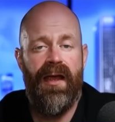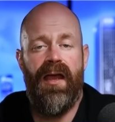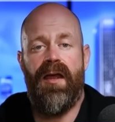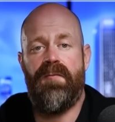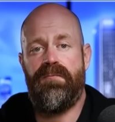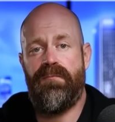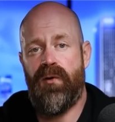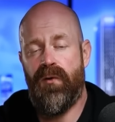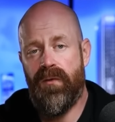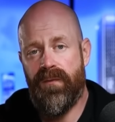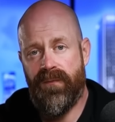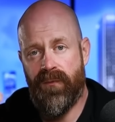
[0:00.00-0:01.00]
and
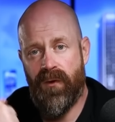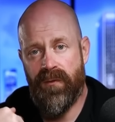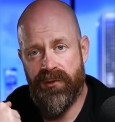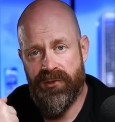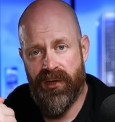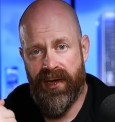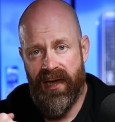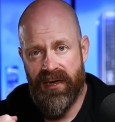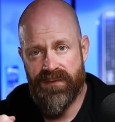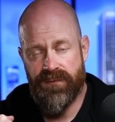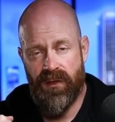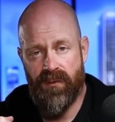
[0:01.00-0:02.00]
pull forward your
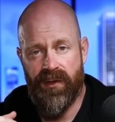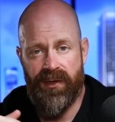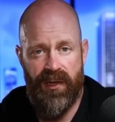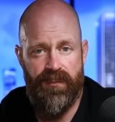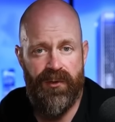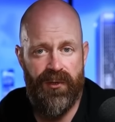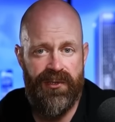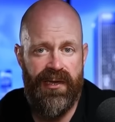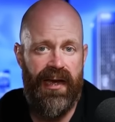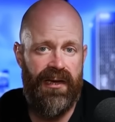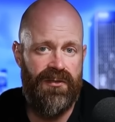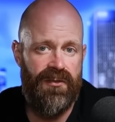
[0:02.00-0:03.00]
cash flow while keeping your
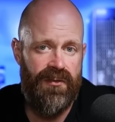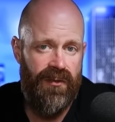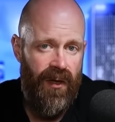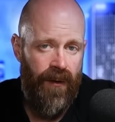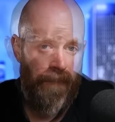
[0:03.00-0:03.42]
taxes low.